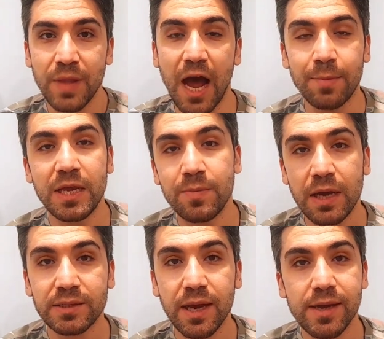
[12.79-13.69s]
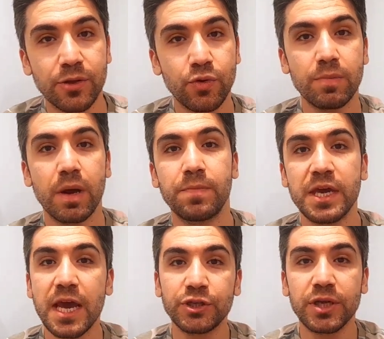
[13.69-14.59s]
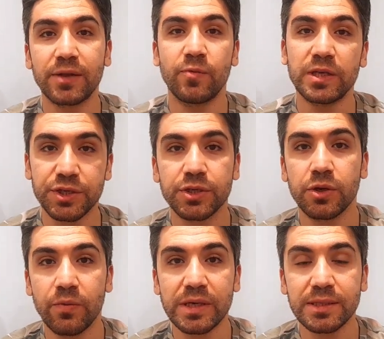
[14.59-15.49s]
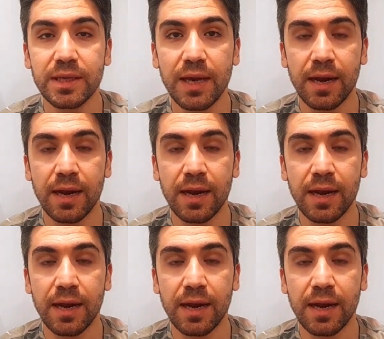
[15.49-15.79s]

I'm Nima Asgari, doing my PhD at Western University